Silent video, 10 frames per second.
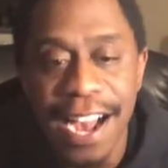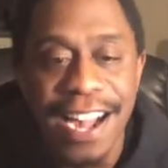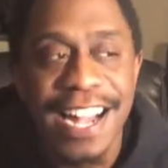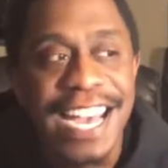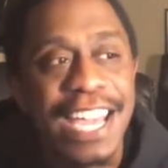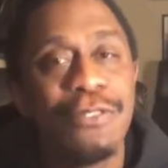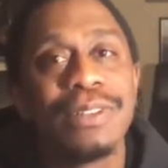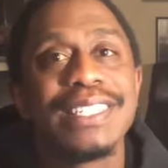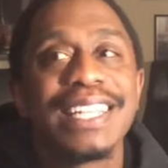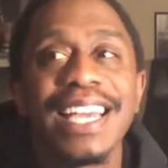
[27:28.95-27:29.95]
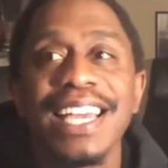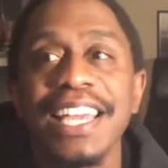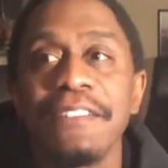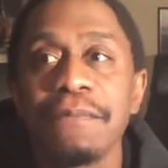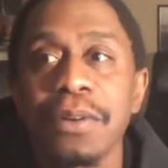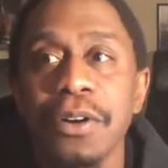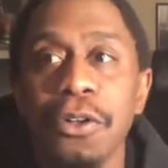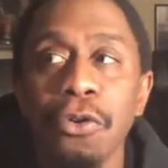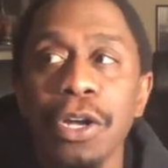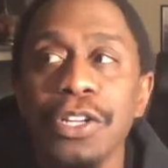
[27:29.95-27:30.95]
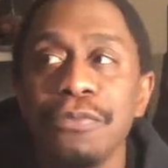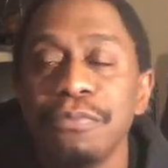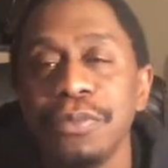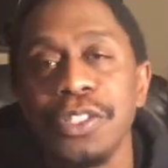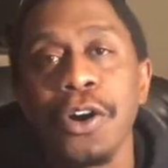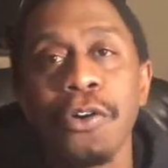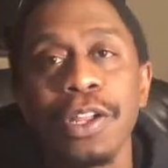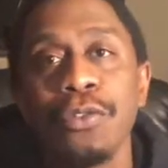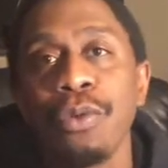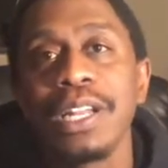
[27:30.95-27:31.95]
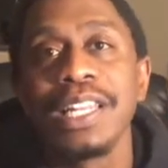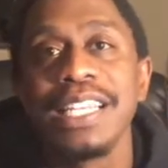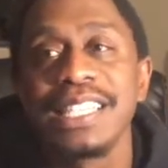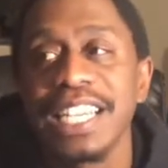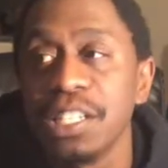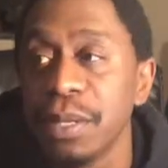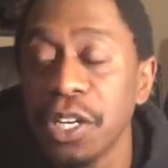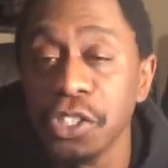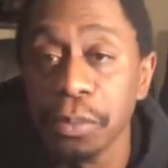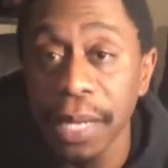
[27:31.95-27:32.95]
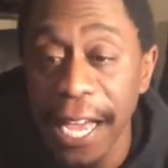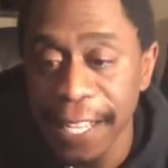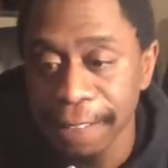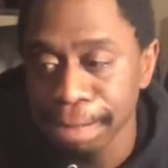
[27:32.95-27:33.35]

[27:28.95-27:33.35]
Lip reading: he would say, "Cloyd, you're only winning these things because you're black."